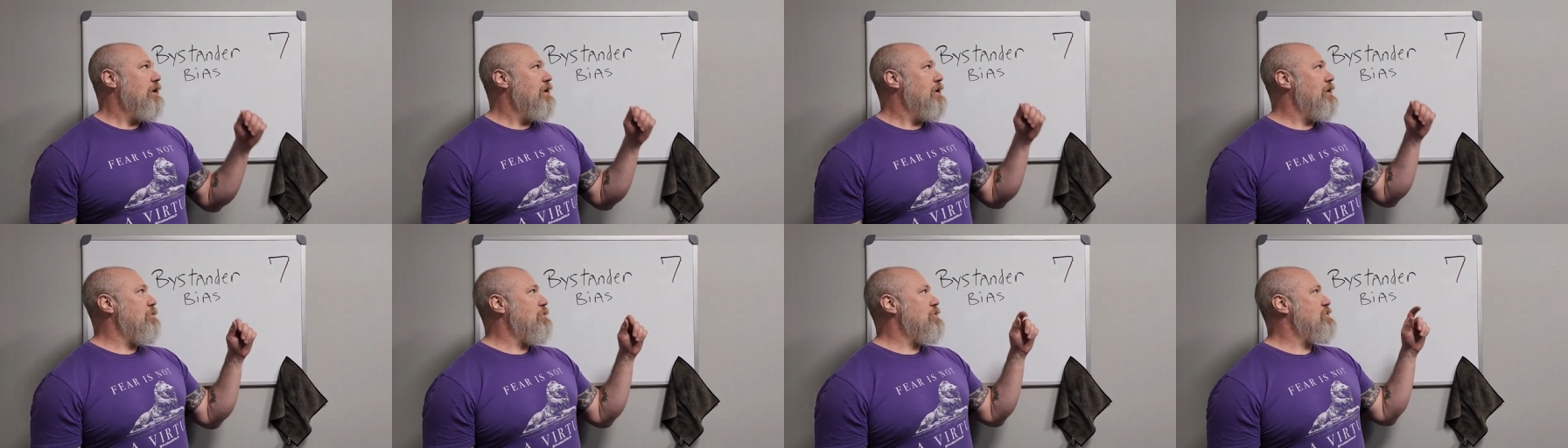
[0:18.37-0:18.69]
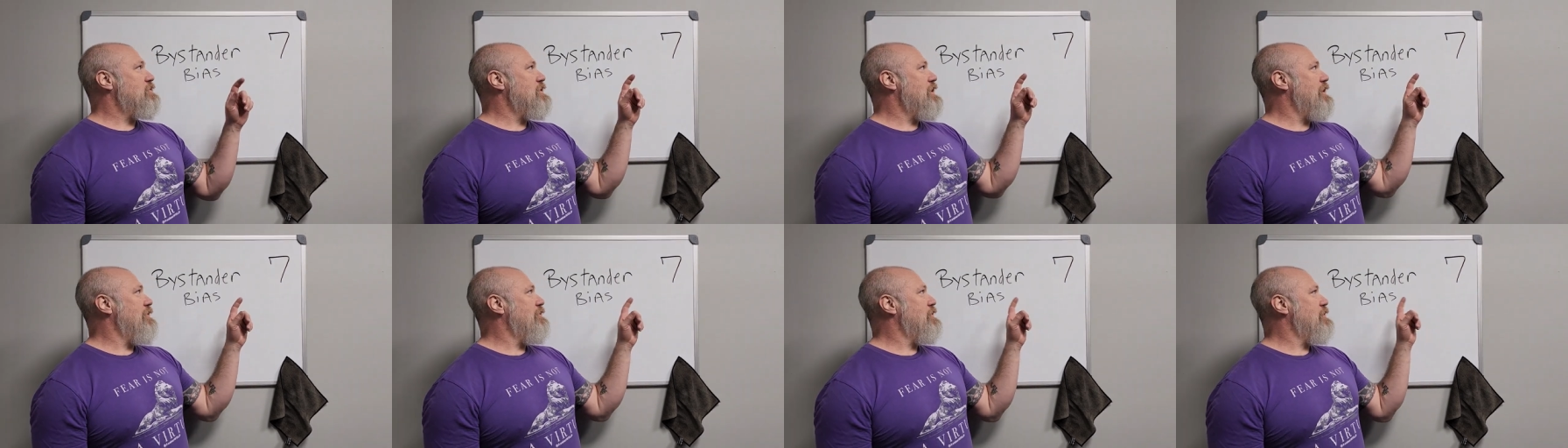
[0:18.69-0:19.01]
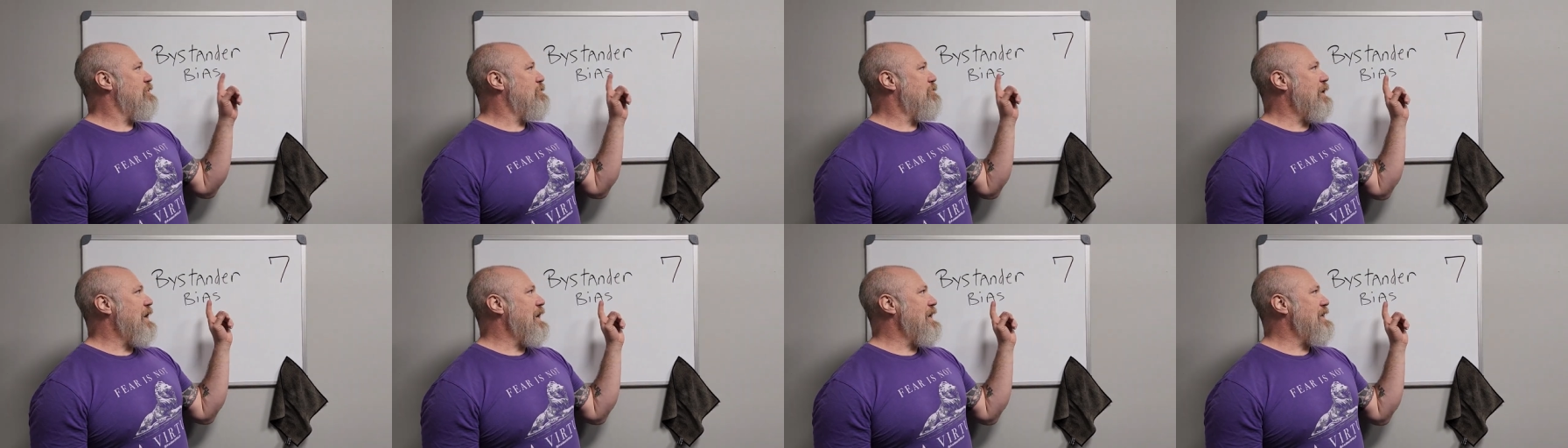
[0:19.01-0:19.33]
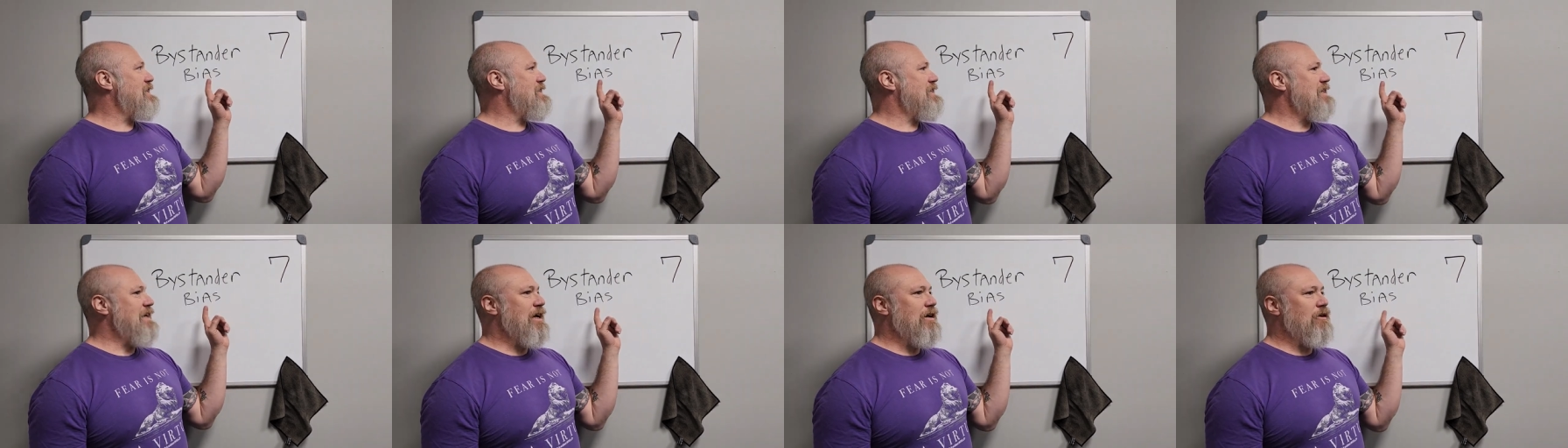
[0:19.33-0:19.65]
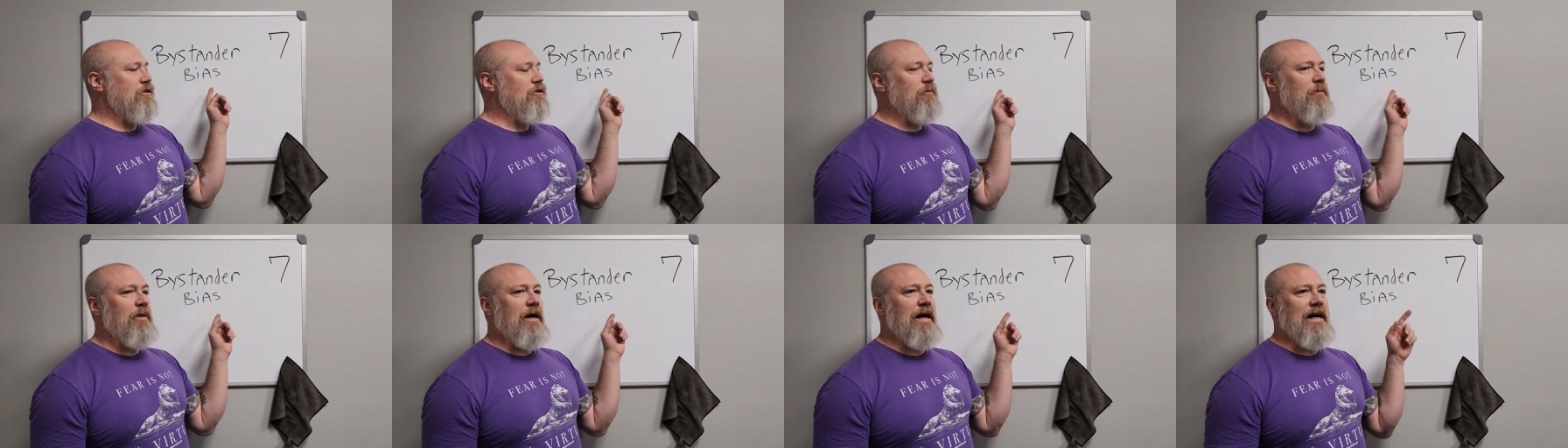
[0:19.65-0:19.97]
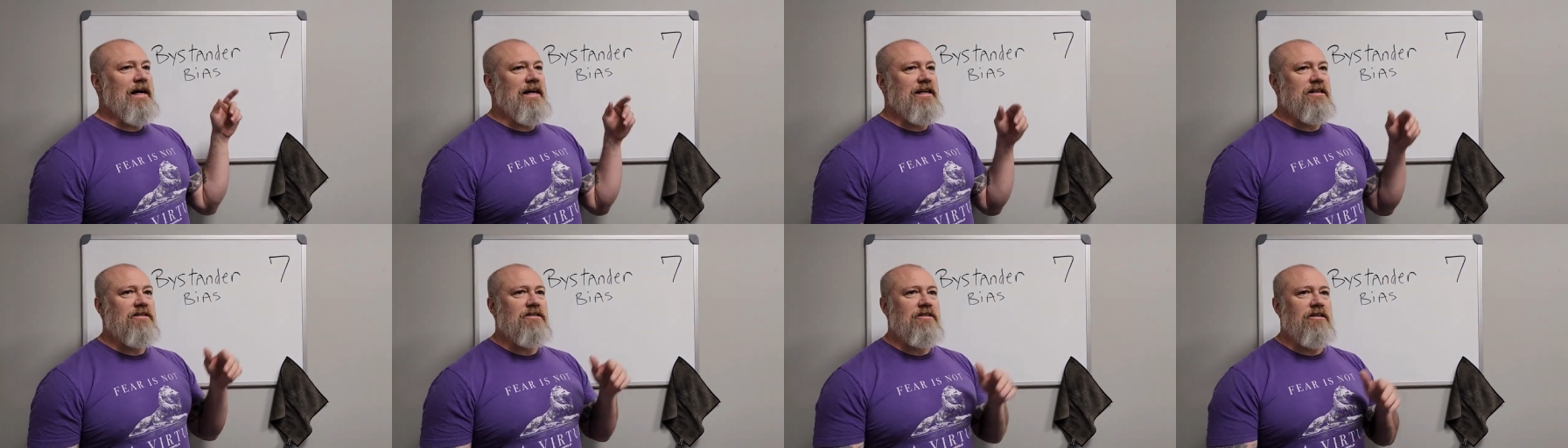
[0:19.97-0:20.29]
Number seven, the bystander
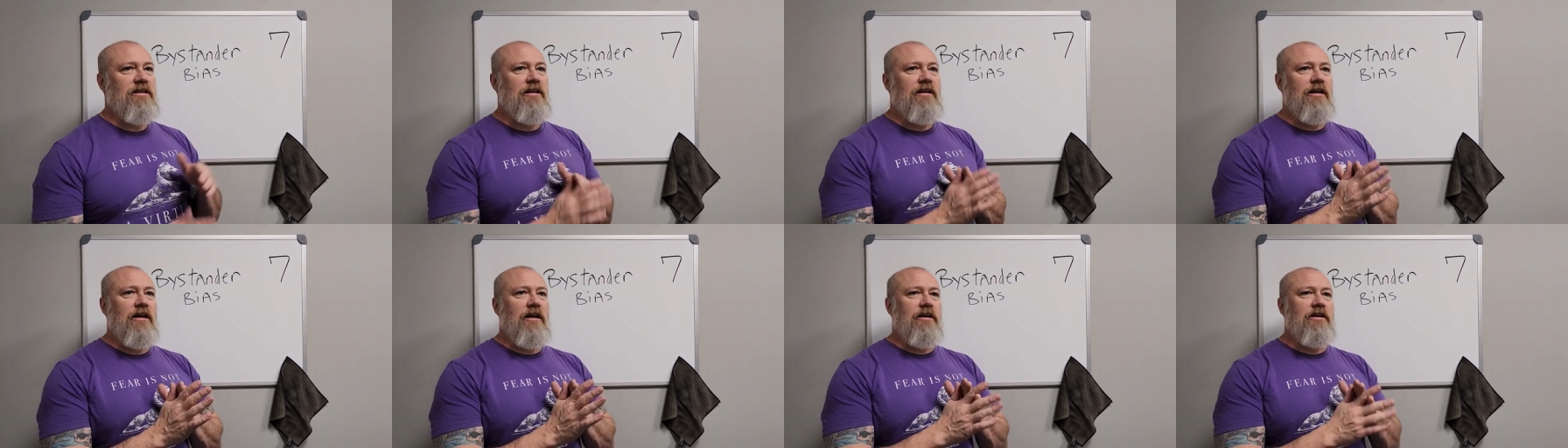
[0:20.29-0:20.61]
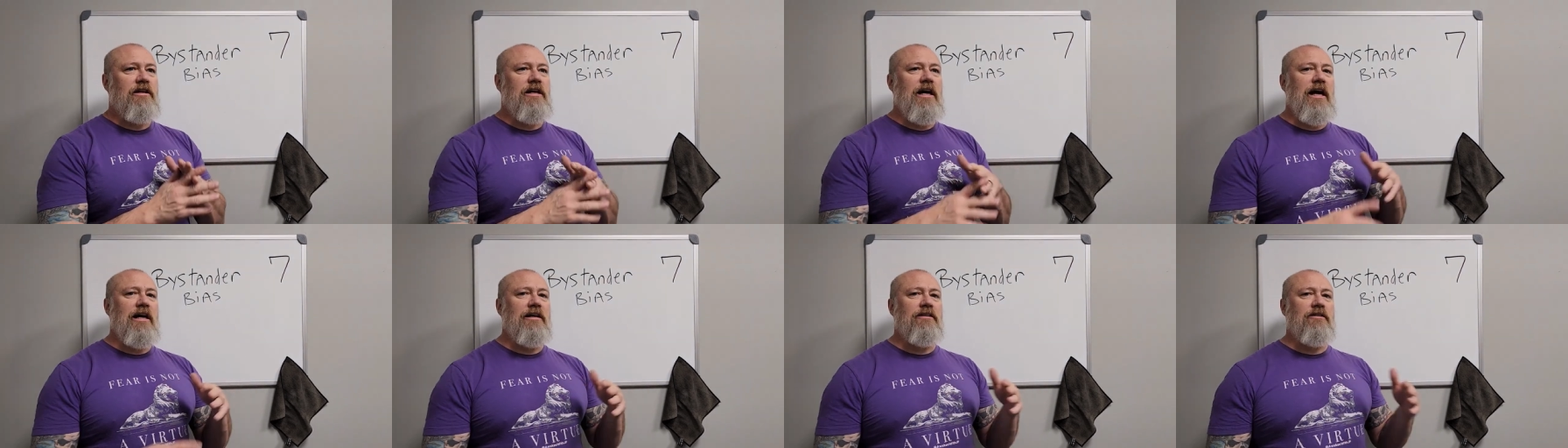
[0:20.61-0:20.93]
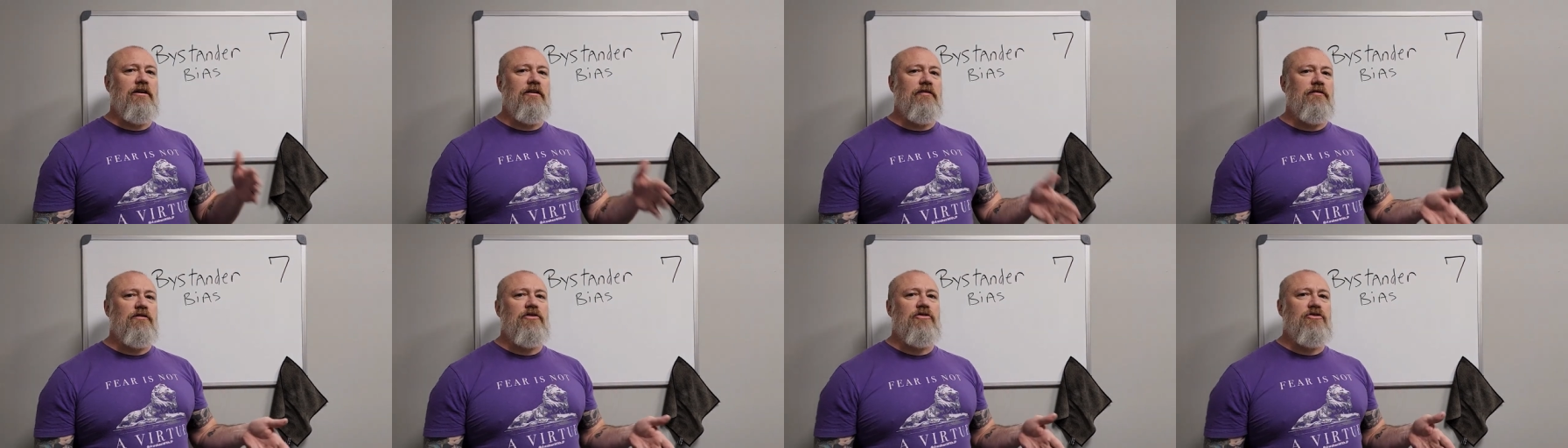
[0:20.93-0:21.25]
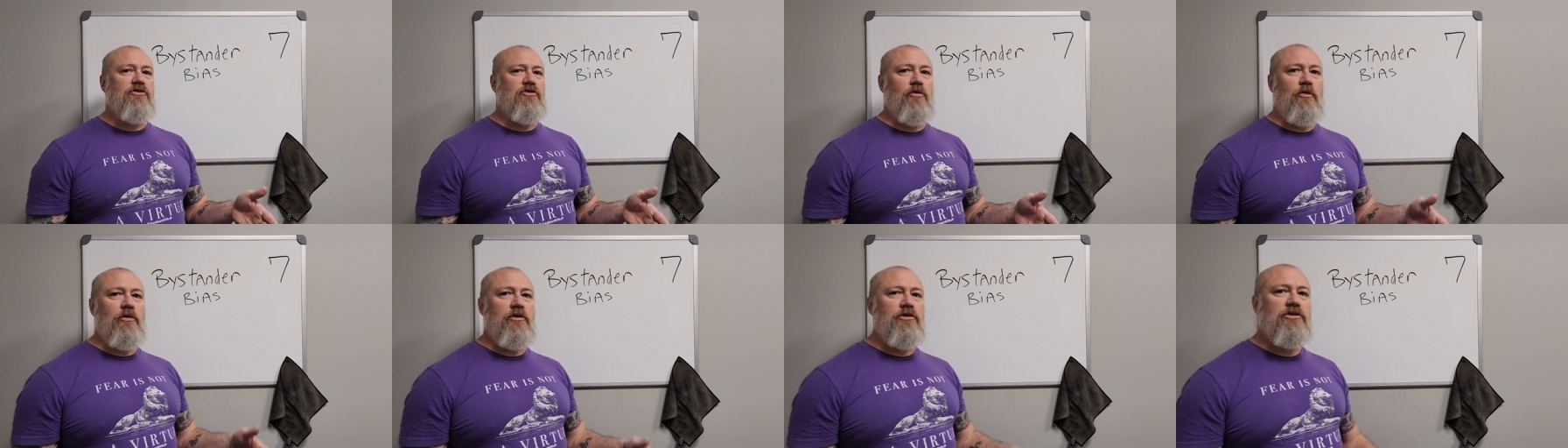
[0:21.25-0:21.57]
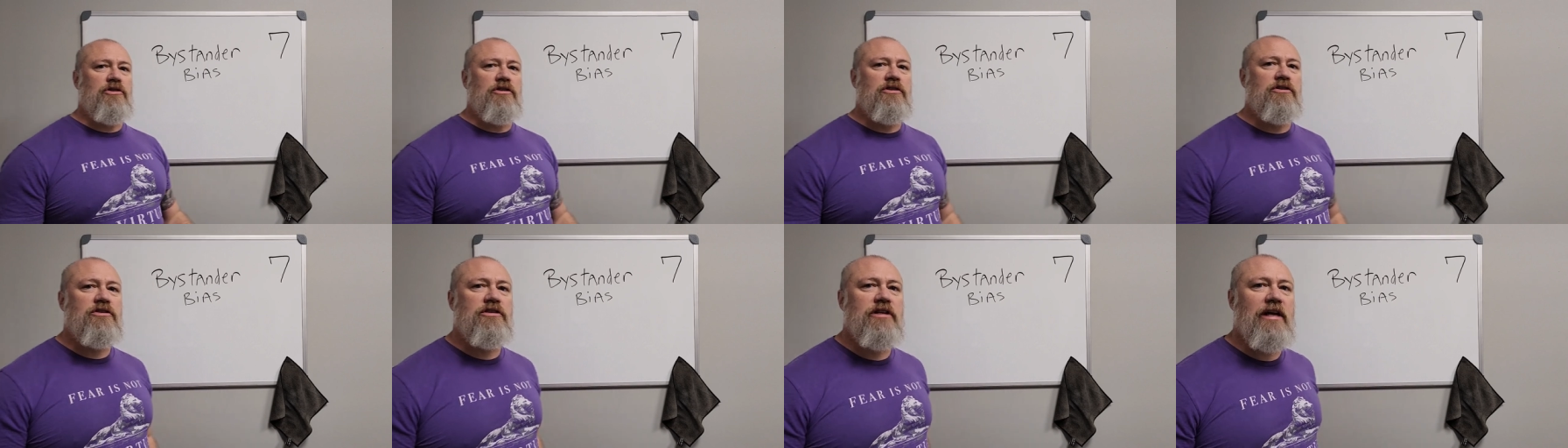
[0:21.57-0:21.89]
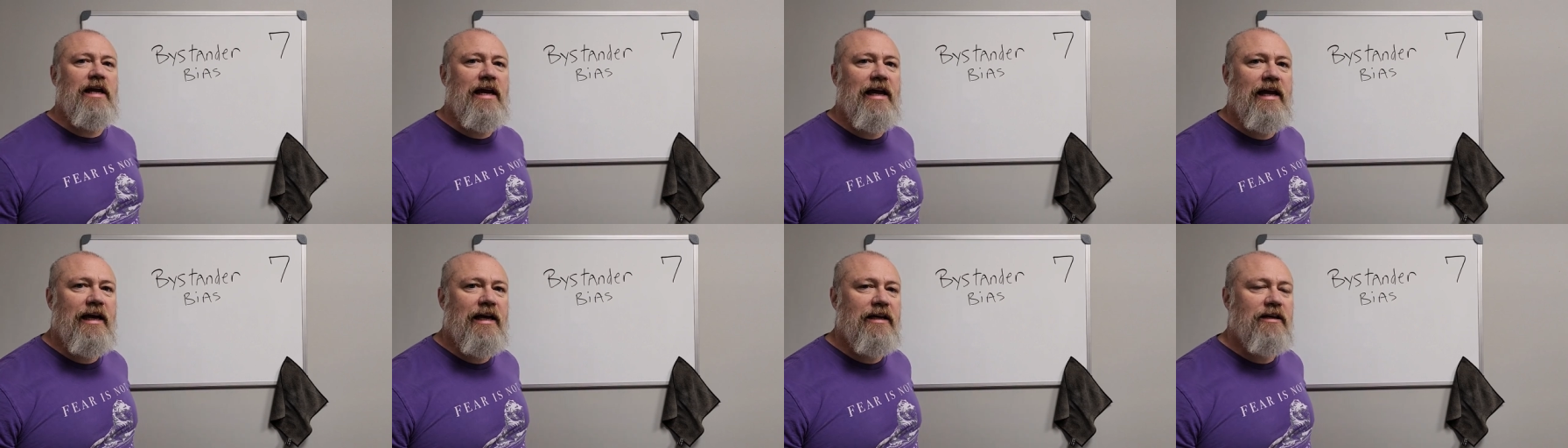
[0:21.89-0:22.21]
bias in our cognitive distortions
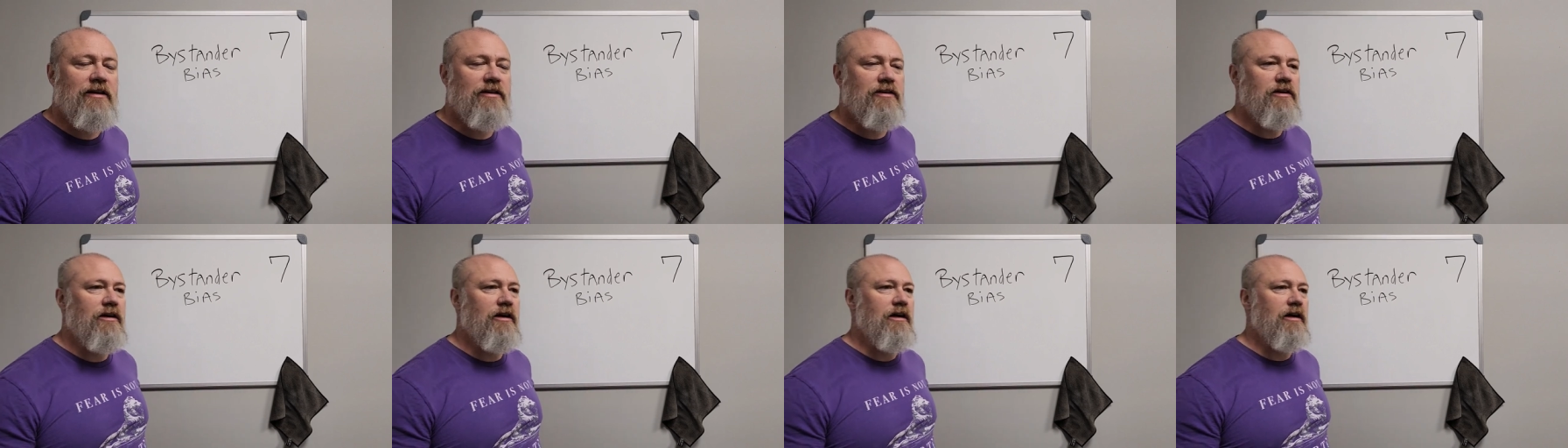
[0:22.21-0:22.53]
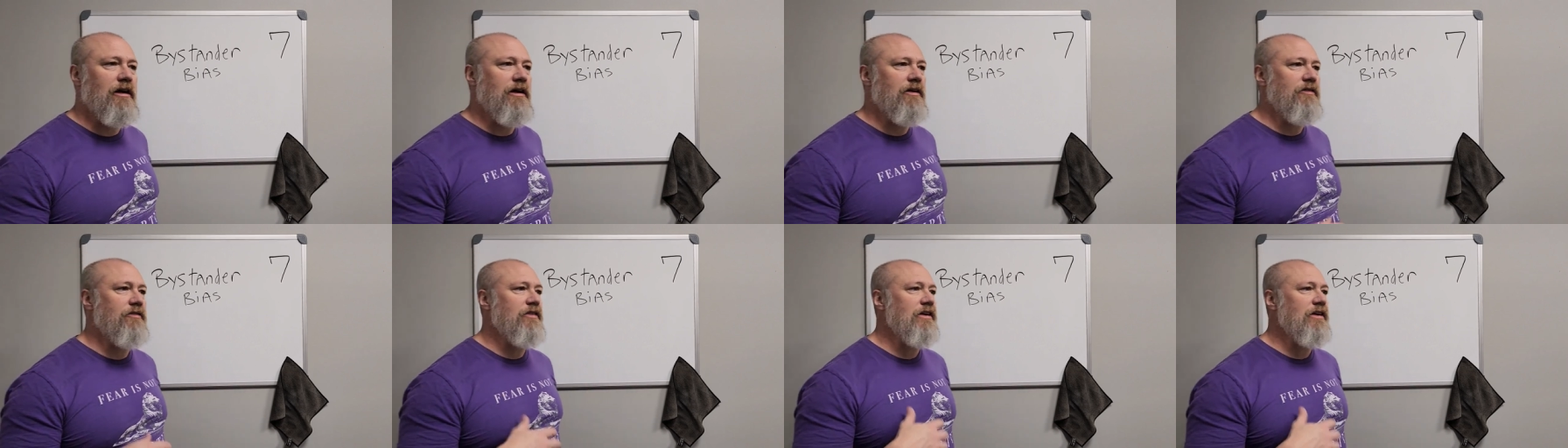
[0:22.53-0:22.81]
and uh,